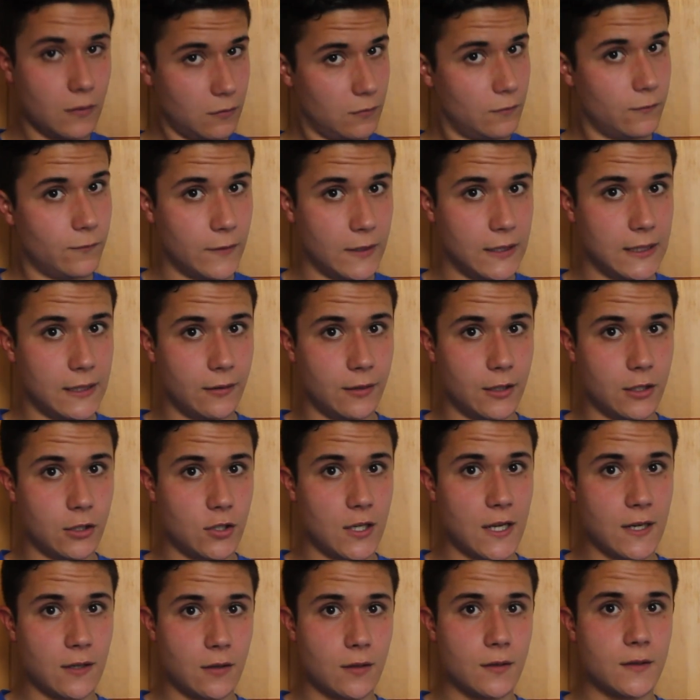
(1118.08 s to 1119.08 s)
vanilla
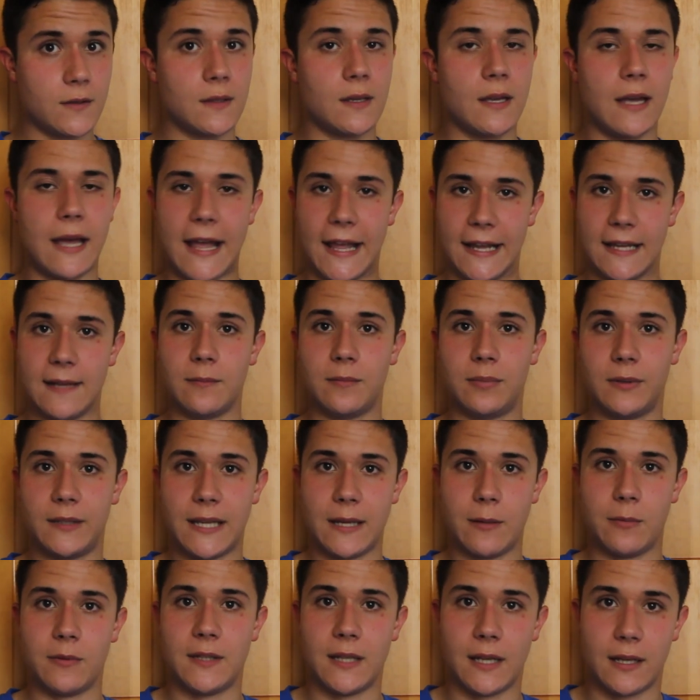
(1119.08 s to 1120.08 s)
Enchanters, I can play
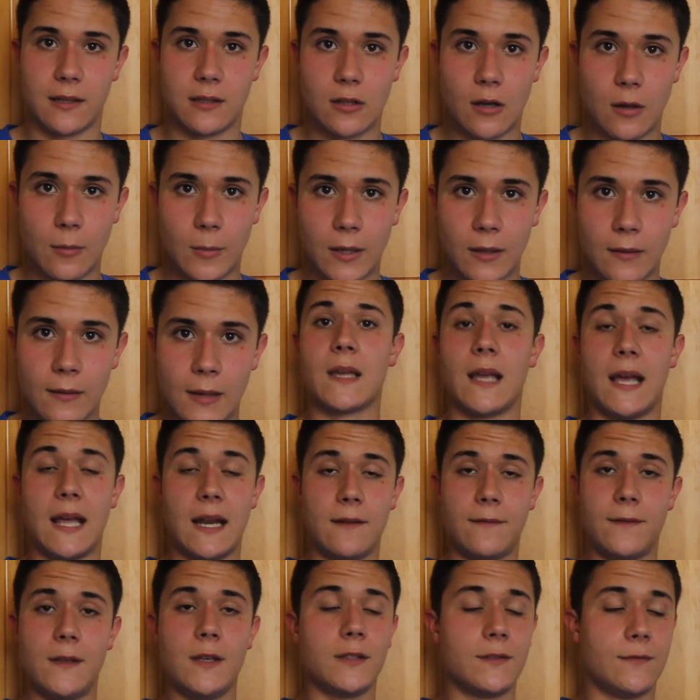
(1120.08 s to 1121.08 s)
with the Automa, and it
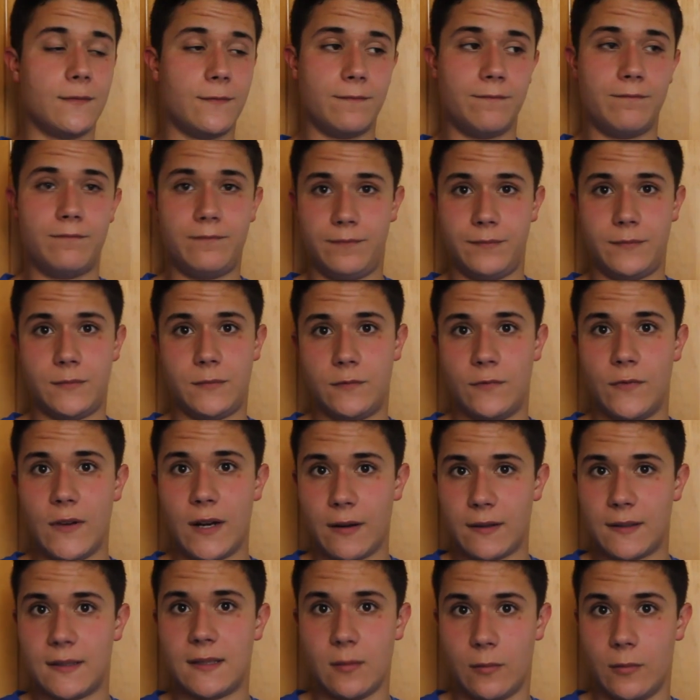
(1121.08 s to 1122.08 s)
feels
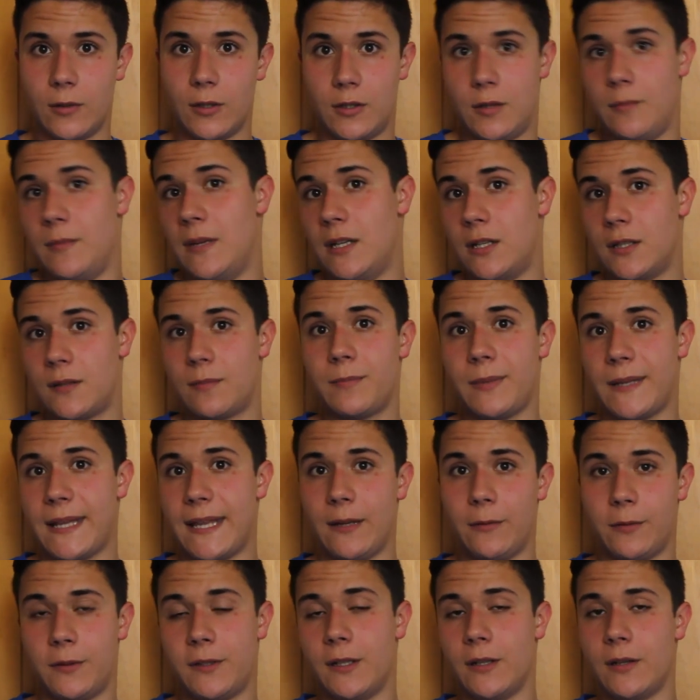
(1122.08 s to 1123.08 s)
very similar to me just playing
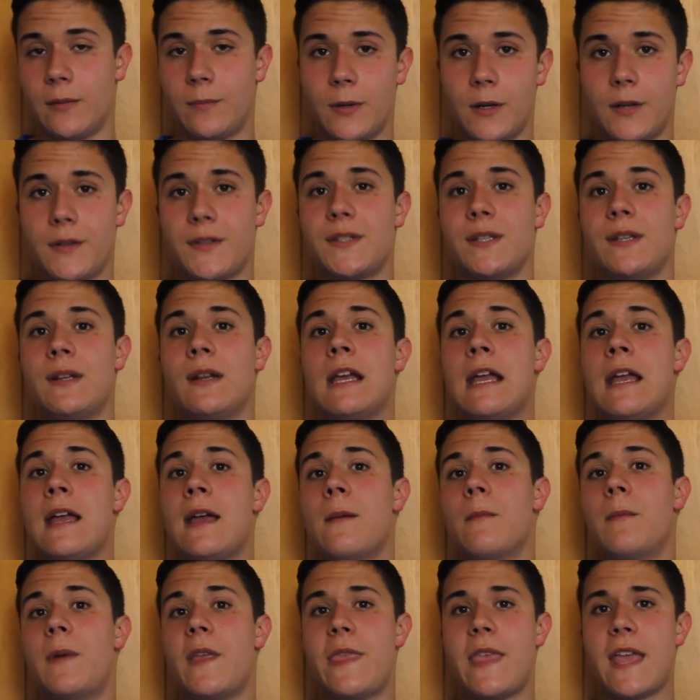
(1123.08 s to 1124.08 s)
with another person.
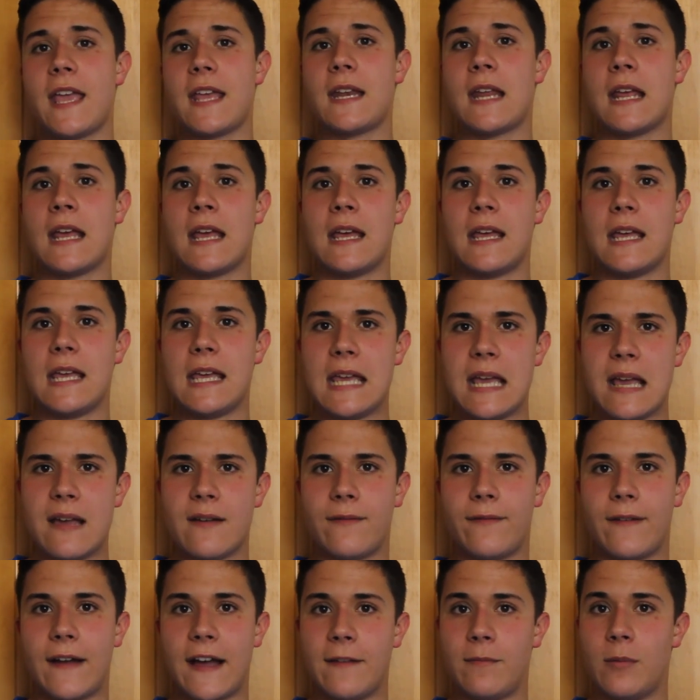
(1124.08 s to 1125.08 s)
But then
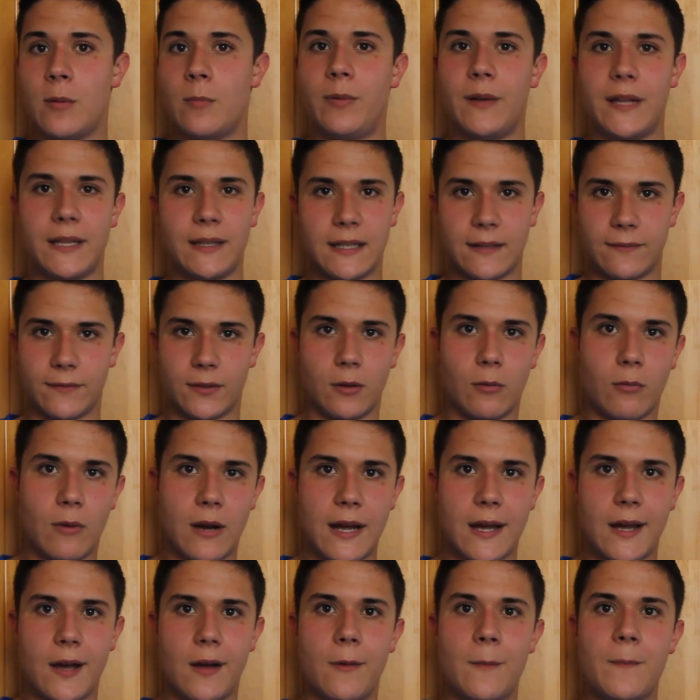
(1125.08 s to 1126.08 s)
if I've been playing that for a
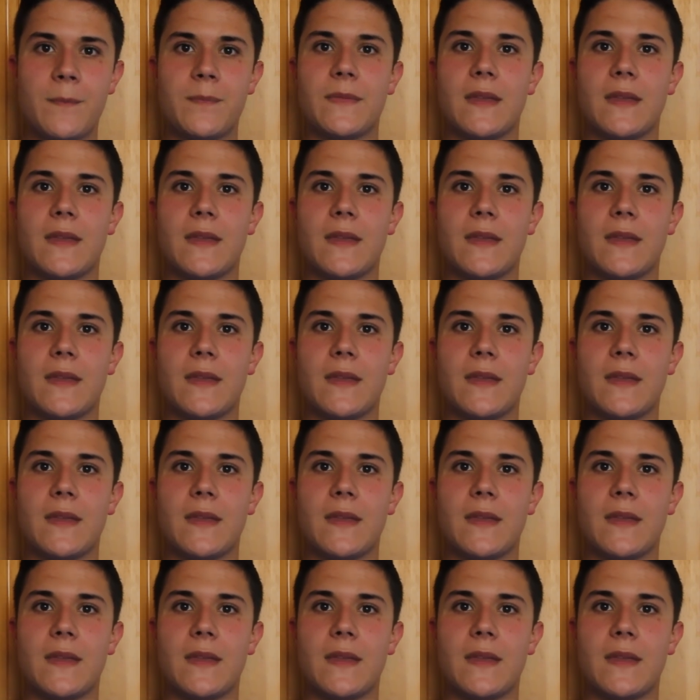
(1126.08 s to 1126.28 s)
while,